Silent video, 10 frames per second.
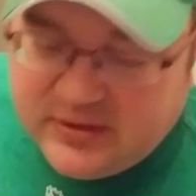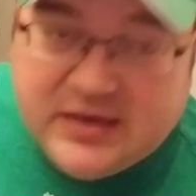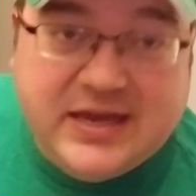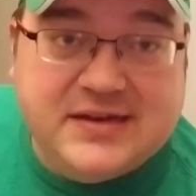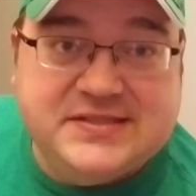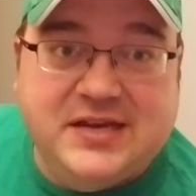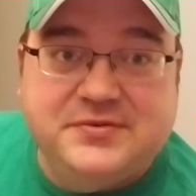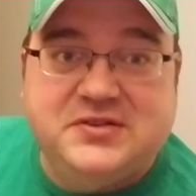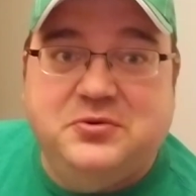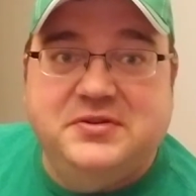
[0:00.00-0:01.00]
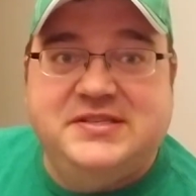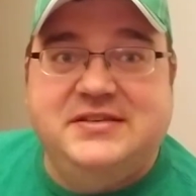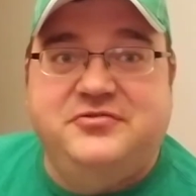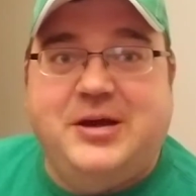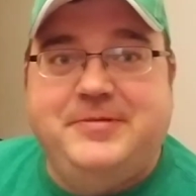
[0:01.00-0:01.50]
Gotta say, it was cool to see the
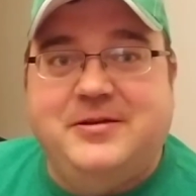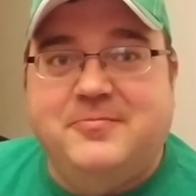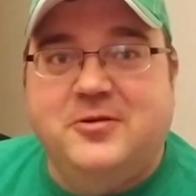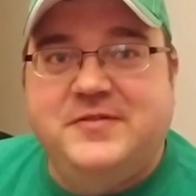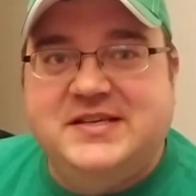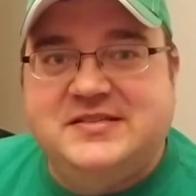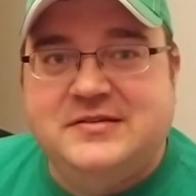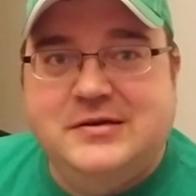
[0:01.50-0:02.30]
Dropkick Murphys